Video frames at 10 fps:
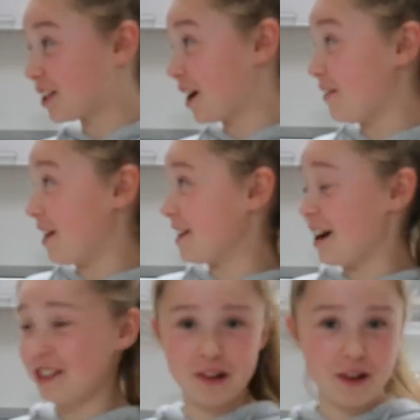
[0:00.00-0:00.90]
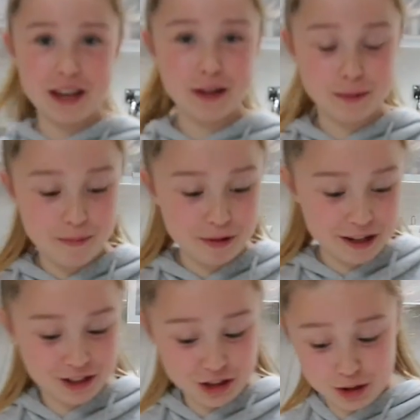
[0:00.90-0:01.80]
sorry about that. I don't know why I keep beeping.
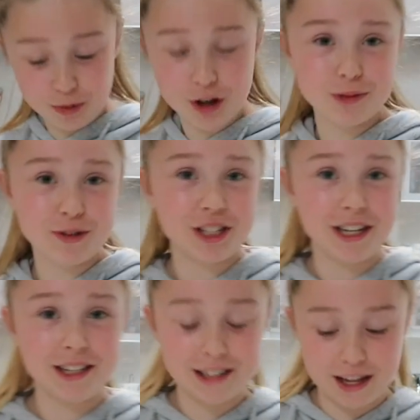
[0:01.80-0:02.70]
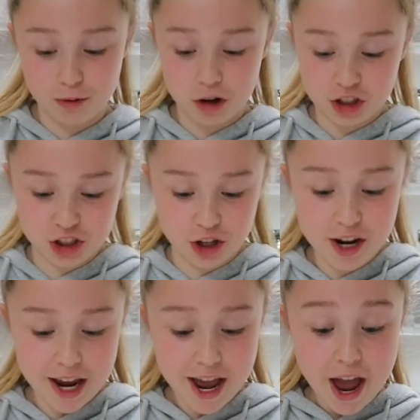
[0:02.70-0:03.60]
It's just the washing machine saying the wash is
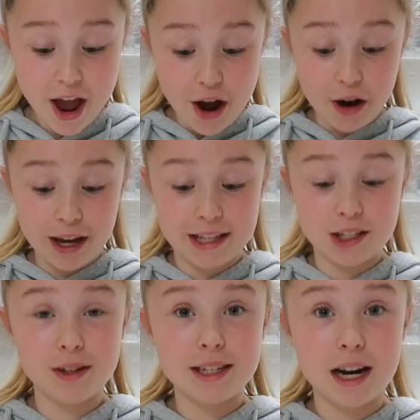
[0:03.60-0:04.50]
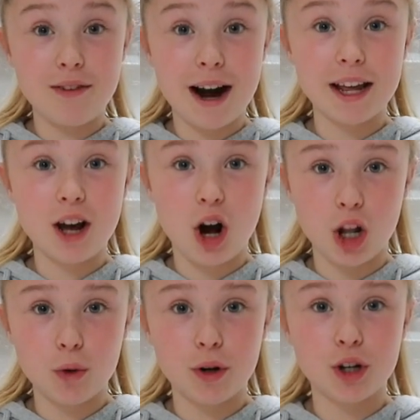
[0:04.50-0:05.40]
done. Okay, so instead of adding
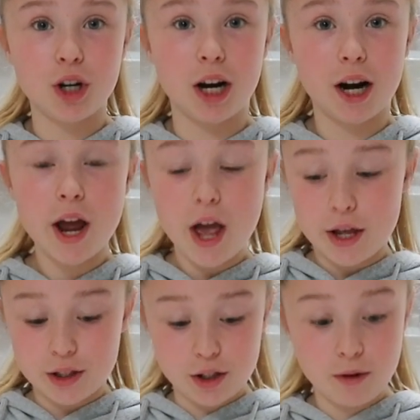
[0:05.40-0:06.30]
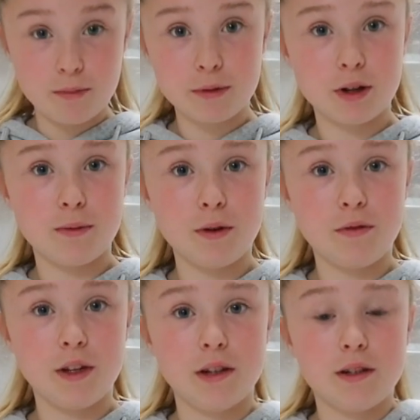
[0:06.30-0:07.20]
all the one colour, so I'm just going to
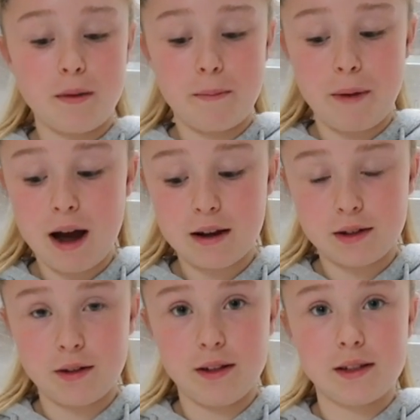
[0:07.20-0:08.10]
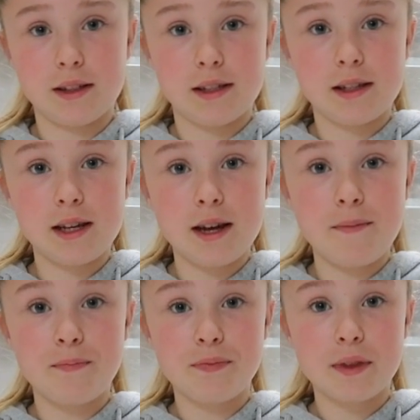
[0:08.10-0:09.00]
move these back so you can see.